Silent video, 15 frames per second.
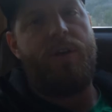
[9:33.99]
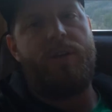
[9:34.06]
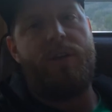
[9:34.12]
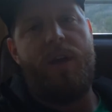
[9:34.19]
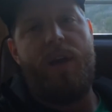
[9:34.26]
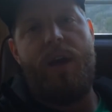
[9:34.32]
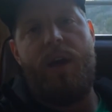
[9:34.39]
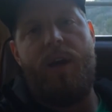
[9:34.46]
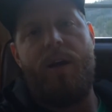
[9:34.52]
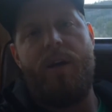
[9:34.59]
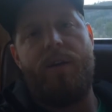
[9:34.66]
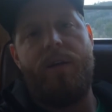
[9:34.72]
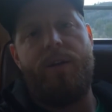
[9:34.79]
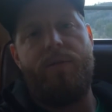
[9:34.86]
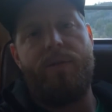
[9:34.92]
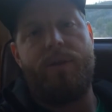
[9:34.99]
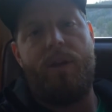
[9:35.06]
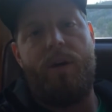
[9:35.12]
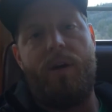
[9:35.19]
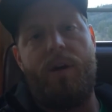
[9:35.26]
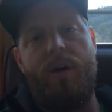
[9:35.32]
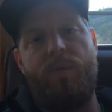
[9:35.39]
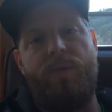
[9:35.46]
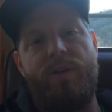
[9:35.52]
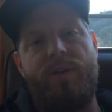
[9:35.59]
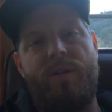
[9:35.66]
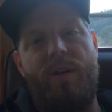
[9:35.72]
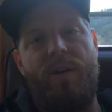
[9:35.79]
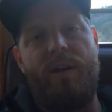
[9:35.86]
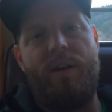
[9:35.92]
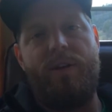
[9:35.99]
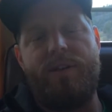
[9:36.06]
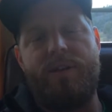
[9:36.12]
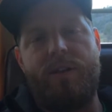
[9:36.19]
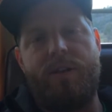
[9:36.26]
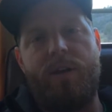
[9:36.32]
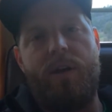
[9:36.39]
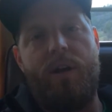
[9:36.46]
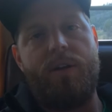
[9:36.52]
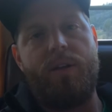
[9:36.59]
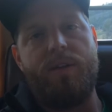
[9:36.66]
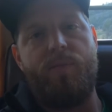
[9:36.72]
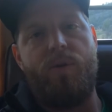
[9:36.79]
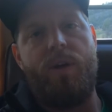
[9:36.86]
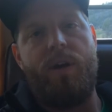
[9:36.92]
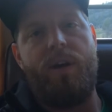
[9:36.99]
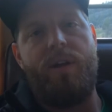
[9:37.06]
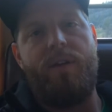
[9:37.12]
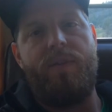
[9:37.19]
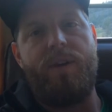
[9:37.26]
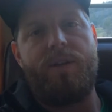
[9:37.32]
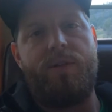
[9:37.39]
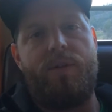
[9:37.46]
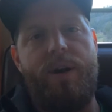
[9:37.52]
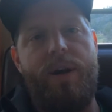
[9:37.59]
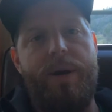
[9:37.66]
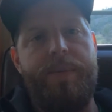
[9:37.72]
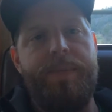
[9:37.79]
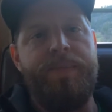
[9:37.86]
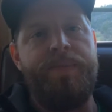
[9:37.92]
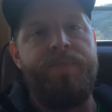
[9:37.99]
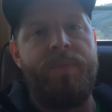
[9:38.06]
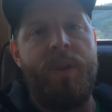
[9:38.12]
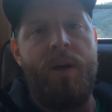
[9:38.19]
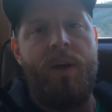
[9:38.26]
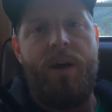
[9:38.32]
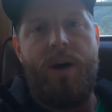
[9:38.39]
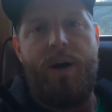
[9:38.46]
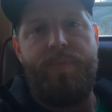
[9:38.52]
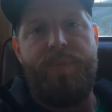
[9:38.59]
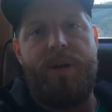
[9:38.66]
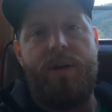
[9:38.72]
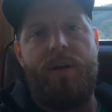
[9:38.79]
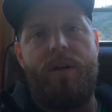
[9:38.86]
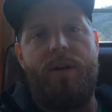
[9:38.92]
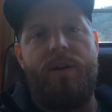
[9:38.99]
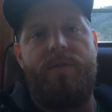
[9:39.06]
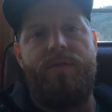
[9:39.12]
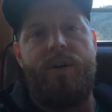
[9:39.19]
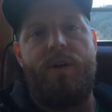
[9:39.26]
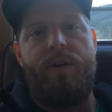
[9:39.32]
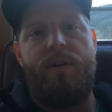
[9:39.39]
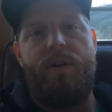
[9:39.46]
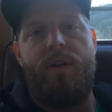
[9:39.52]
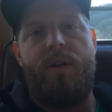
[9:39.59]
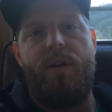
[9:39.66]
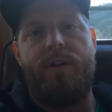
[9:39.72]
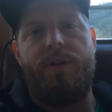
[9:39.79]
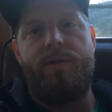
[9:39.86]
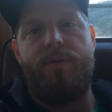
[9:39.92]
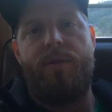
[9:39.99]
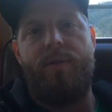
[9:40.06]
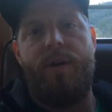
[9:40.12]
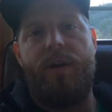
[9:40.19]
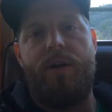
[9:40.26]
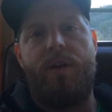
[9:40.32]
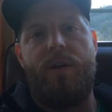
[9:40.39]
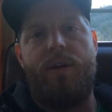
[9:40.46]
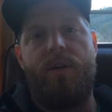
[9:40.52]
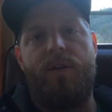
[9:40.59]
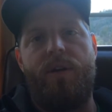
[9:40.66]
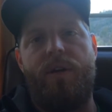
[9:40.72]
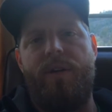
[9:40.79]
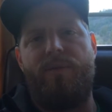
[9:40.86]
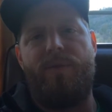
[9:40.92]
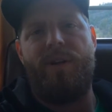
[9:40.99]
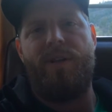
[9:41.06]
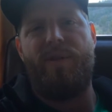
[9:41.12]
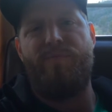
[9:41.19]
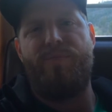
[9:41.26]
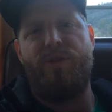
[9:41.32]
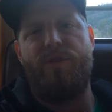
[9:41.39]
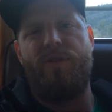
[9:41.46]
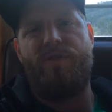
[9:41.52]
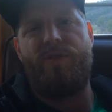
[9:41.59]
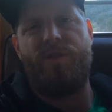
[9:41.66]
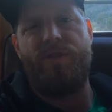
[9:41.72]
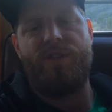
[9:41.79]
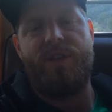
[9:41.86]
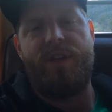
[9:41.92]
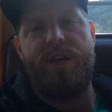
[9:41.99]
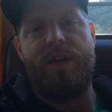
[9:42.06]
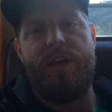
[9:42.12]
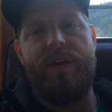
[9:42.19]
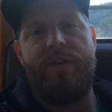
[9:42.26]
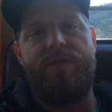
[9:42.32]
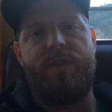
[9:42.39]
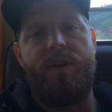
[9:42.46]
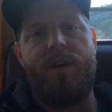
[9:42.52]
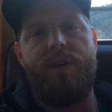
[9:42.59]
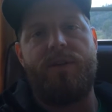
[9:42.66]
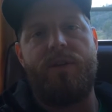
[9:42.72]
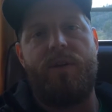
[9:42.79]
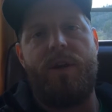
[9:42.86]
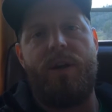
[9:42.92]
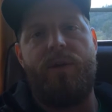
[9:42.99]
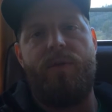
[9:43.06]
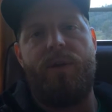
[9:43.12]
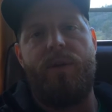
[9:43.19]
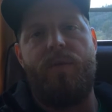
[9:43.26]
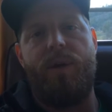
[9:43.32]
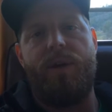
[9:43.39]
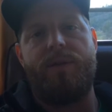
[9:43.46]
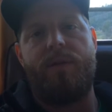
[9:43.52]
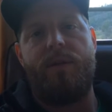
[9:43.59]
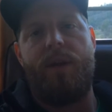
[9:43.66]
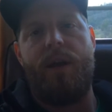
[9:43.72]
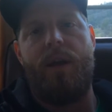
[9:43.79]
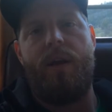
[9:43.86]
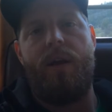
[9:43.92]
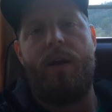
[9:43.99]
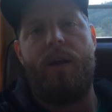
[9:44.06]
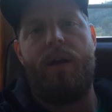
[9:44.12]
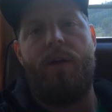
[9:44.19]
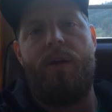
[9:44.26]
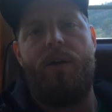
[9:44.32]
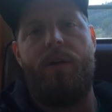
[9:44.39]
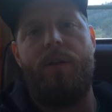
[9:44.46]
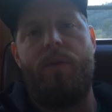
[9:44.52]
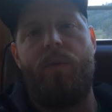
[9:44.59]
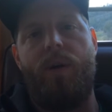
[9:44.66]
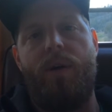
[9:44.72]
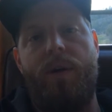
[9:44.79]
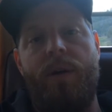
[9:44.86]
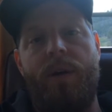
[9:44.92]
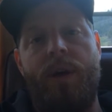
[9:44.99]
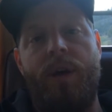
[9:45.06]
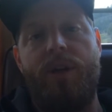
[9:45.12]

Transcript: Good day. It was long. We started out at 6 o'clock this morning in Victoria, up here in Vernon, toured around Kelowna. Really beautiful city if you guys are out in Western Canada at all and want to